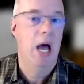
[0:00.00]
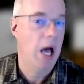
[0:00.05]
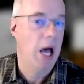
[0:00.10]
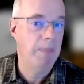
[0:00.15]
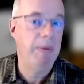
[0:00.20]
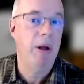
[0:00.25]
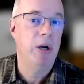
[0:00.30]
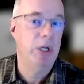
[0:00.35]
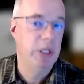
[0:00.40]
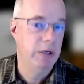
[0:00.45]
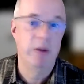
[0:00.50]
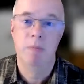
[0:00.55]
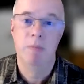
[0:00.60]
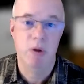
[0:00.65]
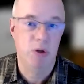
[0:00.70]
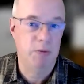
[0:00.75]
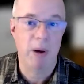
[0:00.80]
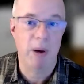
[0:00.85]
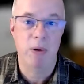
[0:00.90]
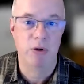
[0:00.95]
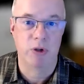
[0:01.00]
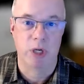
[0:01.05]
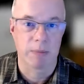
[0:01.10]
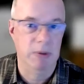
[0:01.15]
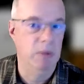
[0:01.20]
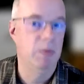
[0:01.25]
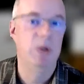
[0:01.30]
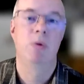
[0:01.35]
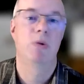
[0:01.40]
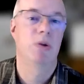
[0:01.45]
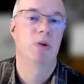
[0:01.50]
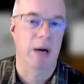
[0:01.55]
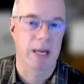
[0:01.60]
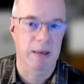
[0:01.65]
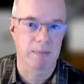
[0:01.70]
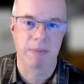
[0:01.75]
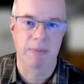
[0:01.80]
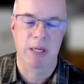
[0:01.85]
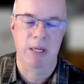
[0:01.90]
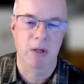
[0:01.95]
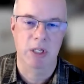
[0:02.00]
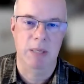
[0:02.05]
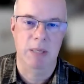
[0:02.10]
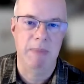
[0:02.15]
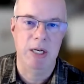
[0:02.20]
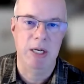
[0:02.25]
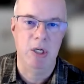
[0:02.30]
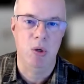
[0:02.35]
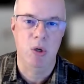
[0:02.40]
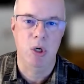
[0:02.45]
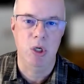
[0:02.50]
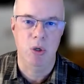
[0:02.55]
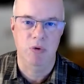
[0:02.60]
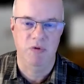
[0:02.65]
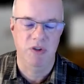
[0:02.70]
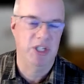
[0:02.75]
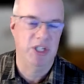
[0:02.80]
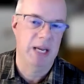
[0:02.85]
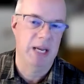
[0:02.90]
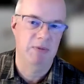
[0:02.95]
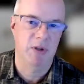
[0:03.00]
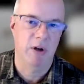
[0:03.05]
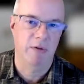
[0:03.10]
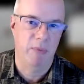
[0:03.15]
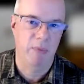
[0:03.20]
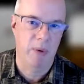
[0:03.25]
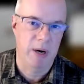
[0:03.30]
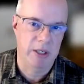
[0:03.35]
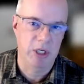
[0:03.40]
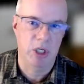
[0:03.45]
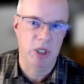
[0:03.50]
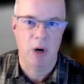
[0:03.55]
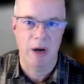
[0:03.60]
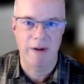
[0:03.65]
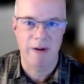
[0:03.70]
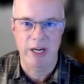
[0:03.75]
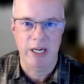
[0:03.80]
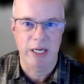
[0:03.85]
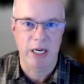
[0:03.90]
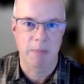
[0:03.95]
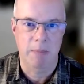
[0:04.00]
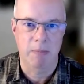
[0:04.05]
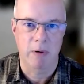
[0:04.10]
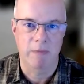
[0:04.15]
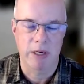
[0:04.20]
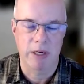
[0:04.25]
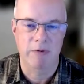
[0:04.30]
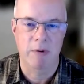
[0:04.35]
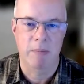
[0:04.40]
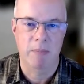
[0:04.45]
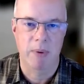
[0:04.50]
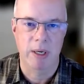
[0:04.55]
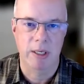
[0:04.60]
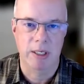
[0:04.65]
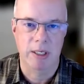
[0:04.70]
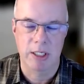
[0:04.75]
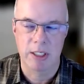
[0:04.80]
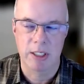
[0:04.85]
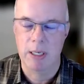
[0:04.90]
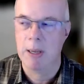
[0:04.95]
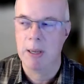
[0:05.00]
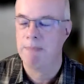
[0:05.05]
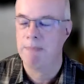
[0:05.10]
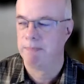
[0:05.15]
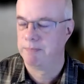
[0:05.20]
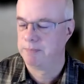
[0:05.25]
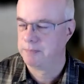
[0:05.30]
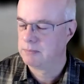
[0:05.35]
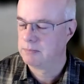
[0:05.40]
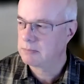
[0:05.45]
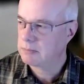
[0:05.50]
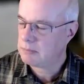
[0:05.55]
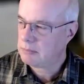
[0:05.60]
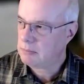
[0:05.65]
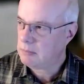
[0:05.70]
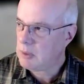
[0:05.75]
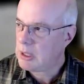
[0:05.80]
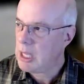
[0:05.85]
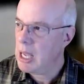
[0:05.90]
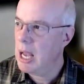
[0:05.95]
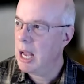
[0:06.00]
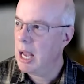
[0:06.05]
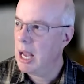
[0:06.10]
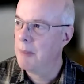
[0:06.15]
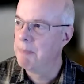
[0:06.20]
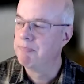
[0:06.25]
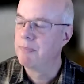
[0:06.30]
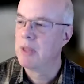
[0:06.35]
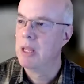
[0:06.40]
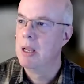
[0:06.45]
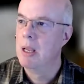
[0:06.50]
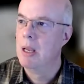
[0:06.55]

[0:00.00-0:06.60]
A bunch of them used PostScript, which was great because it meant you could use the same software to drive any number of different printers. The